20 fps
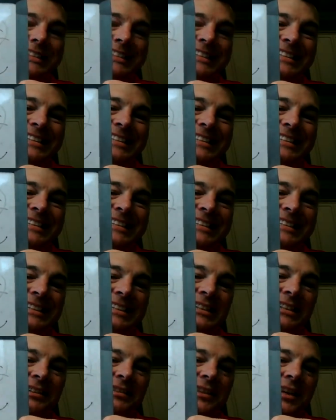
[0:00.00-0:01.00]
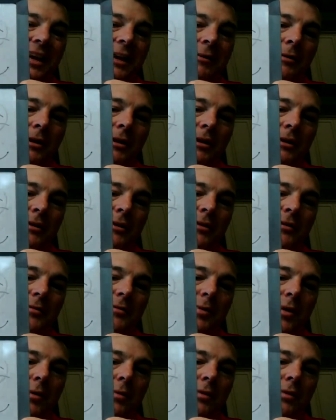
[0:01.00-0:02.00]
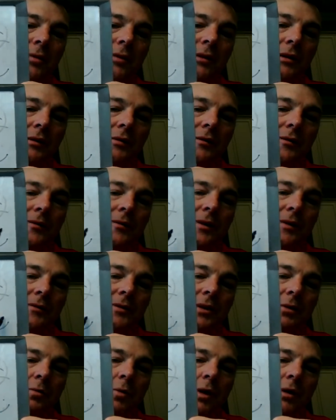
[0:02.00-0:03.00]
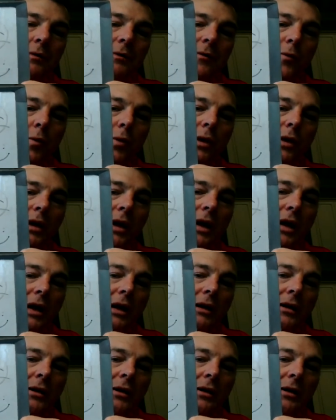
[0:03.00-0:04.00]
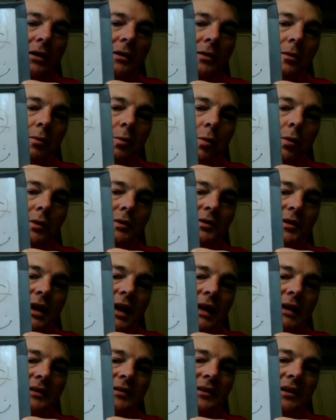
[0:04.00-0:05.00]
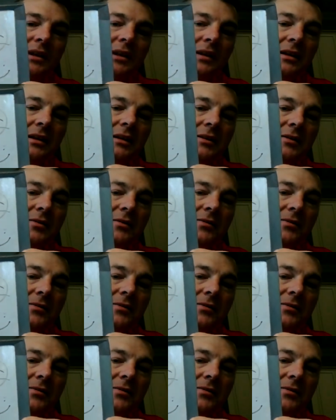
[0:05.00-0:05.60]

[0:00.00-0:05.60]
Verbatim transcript: And this guy right here is probably 5149. The worst asset,